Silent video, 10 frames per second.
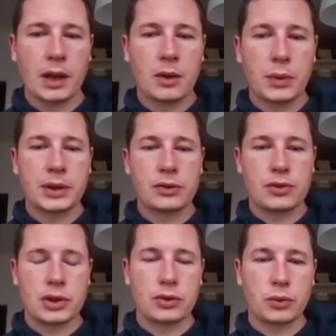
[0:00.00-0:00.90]
queen to
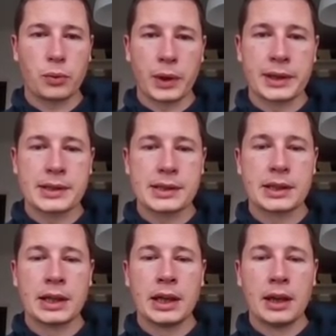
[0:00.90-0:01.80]
g2 wins.
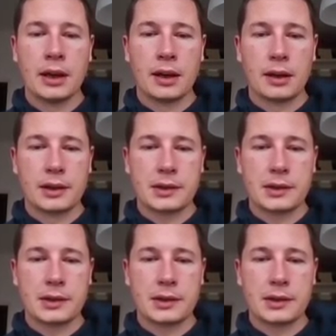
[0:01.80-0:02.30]
Uh,